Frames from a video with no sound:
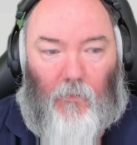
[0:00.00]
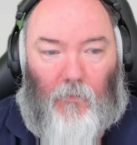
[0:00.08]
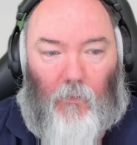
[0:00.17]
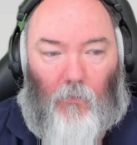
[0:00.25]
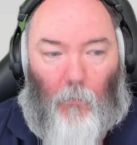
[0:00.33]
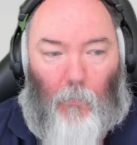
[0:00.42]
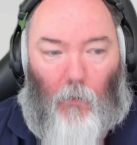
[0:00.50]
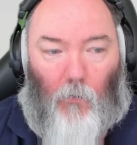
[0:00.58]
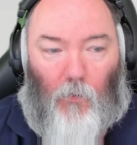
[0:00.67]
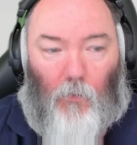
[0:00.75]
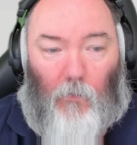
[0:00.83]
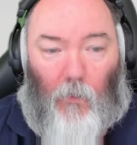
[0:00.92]
You can see they've got
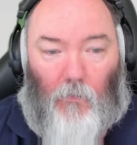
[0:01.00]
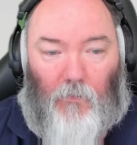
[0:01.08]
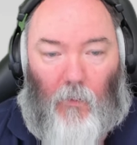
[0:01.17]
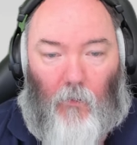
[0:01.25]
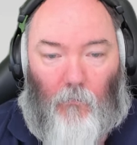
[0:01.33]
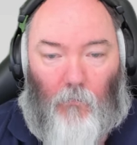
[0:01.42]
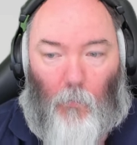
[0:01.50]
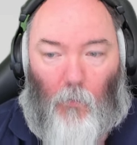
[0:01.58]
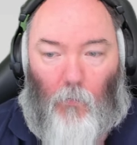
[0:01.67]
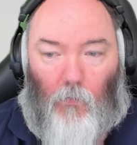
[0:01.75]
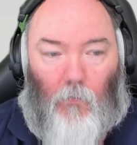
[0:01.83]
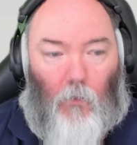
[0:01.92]
power cord now instead of the
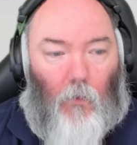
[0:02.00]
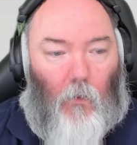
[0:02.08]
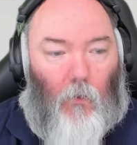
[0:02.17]
rubber one.